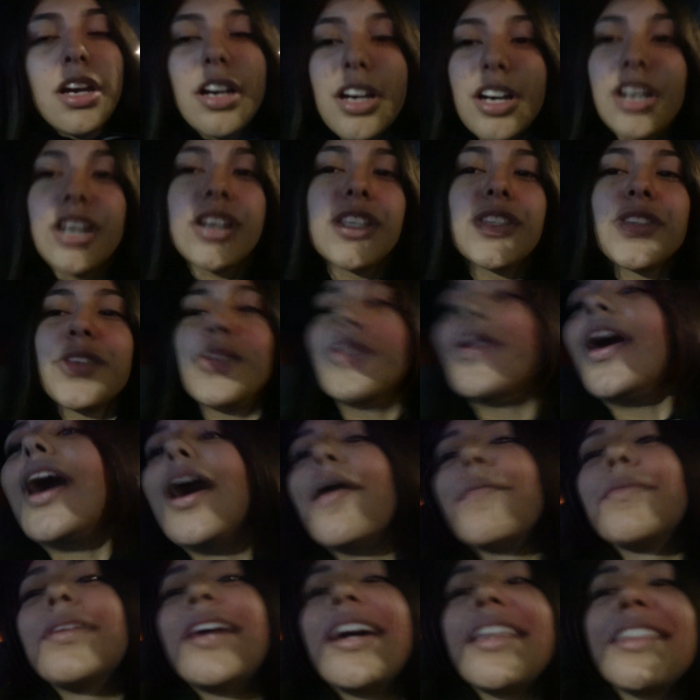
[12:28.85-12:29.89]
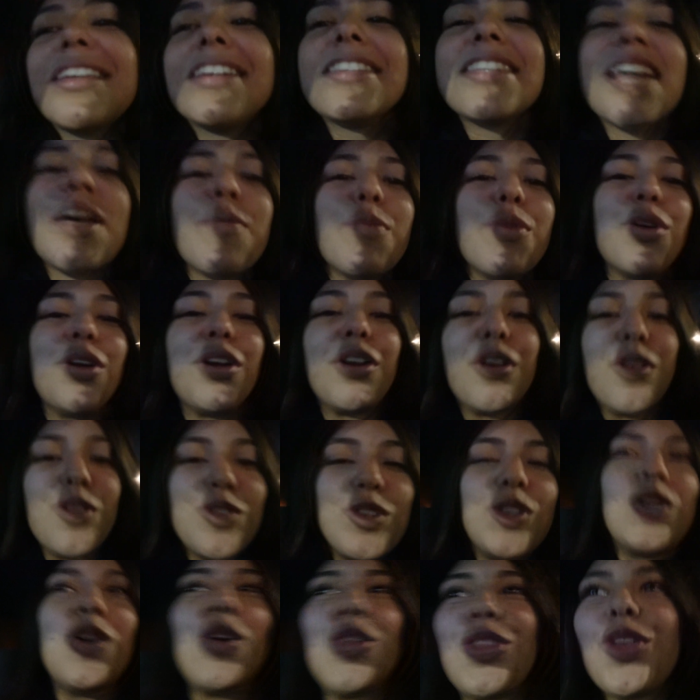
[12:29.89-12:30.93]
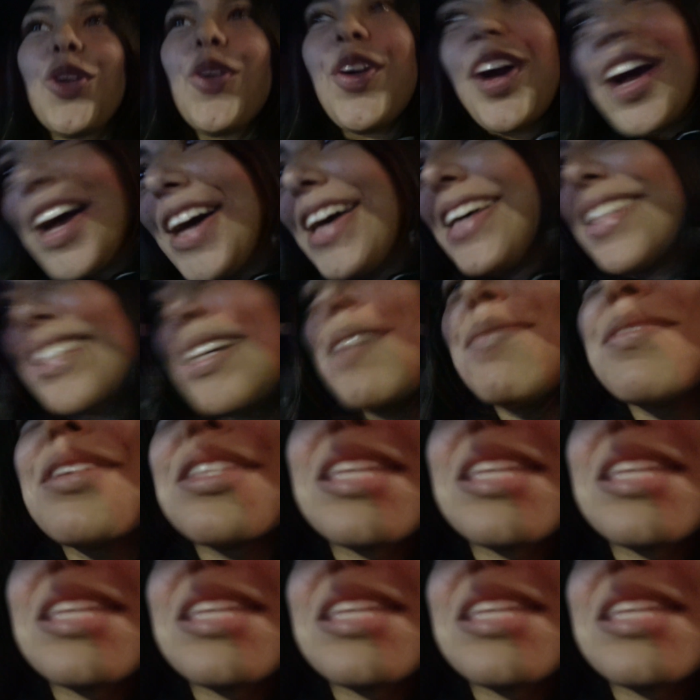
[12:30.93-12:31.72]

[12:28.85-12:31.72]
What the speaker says: Also, I'm not the type of girl to go throw ass. I'm the